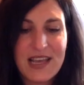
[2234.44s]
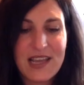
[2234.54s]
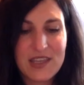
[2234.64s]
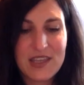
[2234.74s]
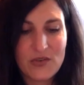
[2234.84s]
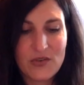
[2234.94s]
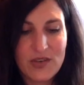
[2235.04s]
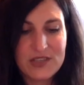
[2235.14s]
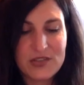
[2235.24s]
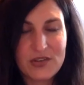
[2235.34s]
I
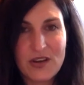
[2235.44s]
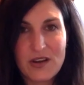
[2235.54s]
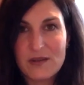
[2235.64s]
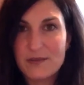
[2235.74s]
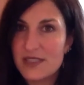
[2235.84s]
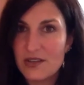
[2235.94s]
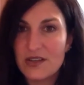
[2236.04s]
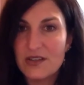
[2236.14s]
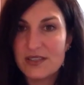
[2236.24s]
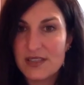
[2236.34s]
took our
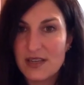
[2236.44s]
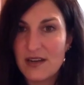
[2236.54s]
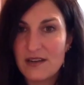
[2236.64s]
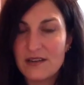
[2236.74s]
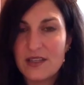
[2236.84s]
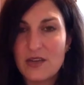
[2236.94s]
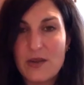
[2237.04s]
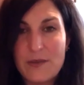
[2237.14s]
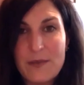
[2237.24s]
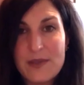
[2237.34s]
materials and
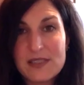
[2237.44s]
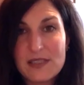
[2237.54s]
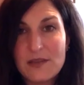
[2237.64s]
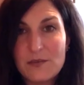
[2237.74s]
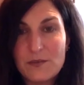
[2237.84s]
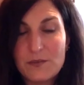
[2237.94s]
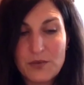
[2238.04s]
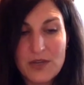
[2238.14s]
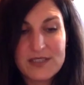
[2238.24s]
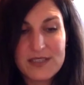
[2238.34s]
I basically
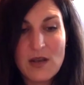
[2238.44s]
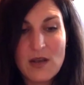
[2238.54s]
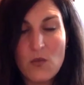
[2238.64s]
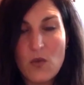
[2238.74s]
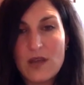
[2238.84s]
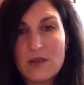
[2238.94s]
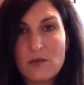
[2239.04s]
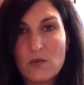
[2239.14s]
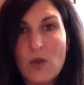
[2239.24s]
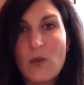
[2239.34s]
priced out what
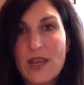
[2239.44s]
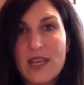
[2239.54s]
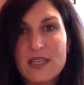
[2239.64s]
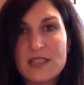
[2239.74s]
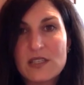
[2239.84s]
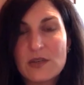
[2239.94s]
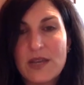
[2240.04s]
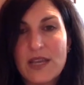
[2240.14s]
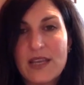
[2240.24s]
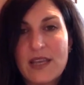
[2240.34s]
went into
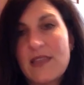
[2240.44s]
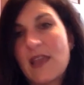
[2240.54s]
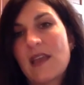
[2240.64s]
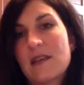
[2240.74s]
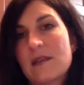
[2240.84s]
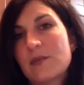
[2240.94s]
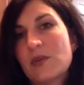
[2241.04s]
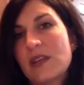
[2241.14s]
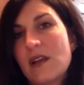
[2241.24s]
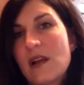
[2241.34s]
it, and then put
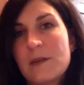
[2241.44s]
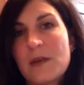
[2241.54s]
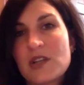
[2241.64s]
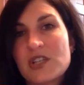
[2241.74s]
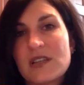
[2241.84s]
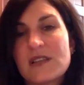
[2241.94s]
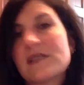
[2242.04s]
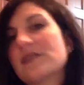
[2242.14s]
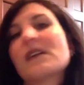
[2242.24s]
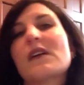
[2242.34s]
in our
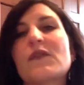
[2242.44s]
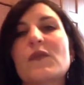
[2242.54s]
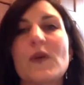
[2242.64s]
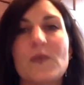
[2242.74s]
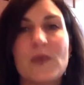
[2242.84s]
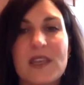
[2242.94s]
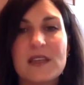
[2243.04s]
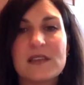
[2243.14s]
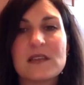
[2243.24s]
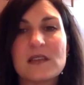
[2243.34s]
margins of what we
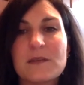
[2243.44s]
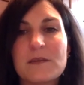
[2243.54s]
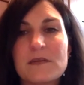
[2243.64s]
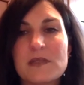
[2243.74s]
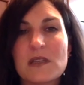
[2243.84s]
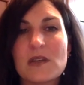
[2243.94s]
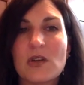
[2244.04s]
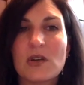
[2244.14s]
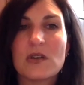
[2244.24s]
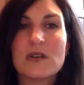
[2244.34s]
needed to
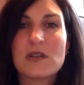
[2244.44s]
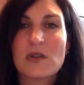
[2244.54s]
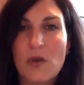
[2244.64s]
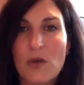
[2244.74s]
earn to grow the